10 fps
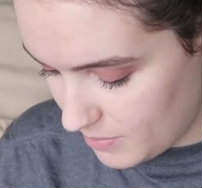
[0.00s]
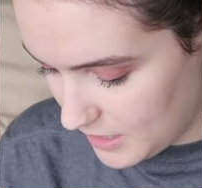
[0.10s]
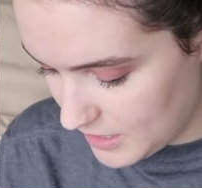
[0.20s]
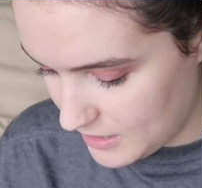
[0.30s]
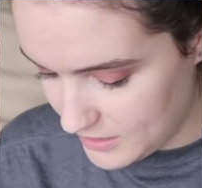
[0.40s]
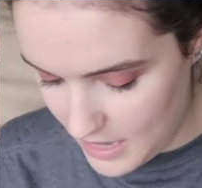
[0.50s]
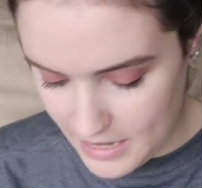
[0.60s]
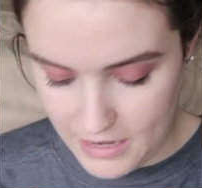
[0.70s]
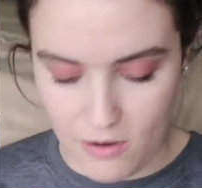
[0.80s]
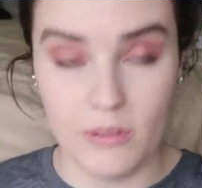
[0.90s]
because
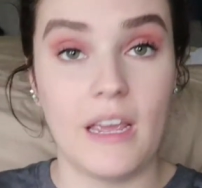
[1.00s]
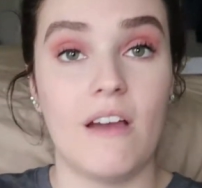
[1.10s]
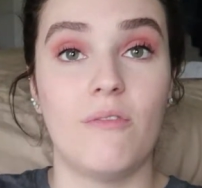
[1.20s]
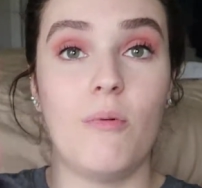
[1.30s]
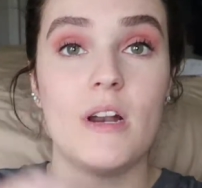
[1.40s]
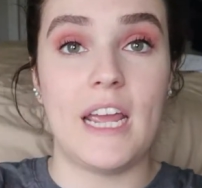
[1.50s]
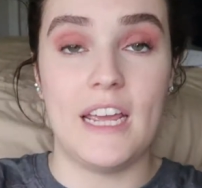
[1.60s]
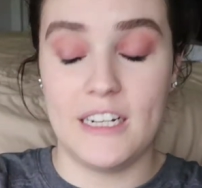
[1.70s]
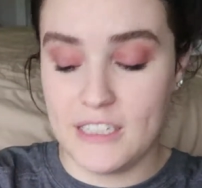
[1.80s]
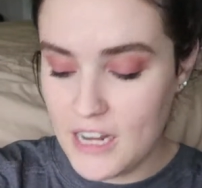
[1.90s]
I only have one
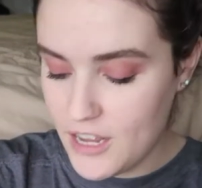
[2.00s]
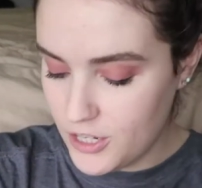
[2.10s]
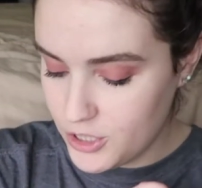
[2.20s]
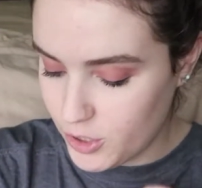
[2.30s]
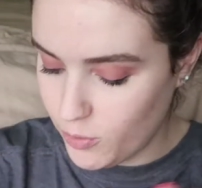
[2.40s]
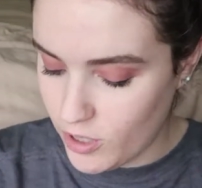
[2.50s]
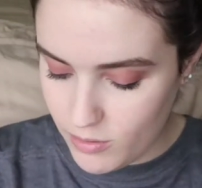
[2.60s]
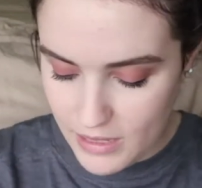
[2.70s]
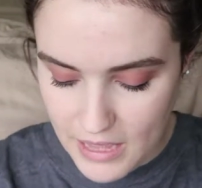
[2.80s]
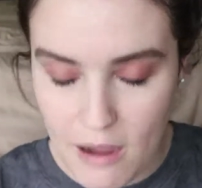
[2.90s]
hand to work with.